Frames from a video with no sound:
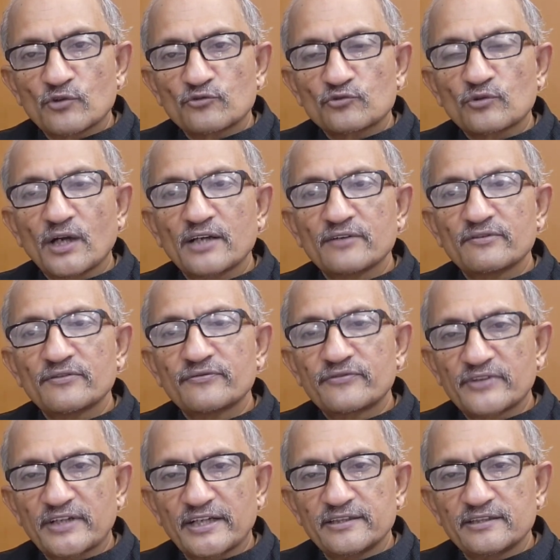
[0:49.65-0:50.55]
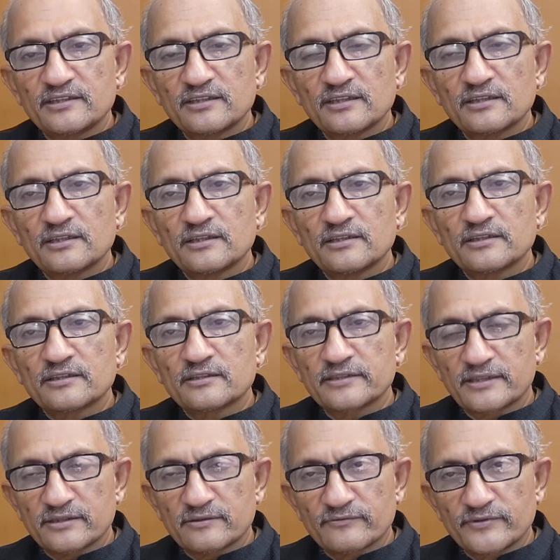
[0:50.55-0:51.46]
So I have a friend,
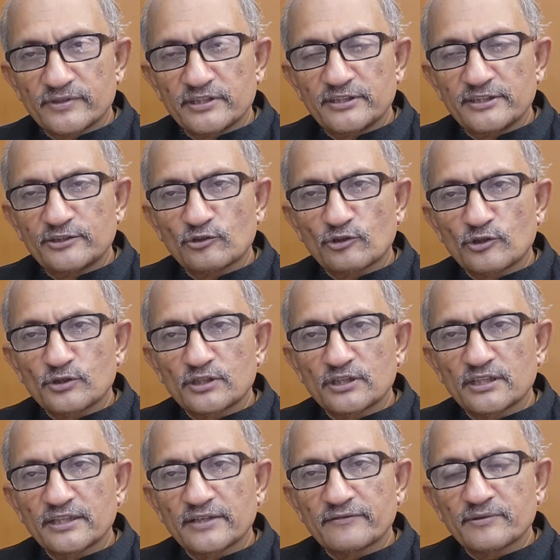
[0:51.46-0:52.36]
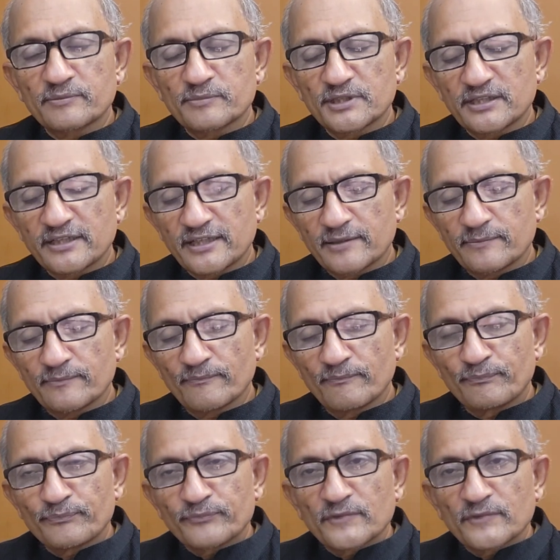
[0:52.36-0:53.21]
we need not give him a name.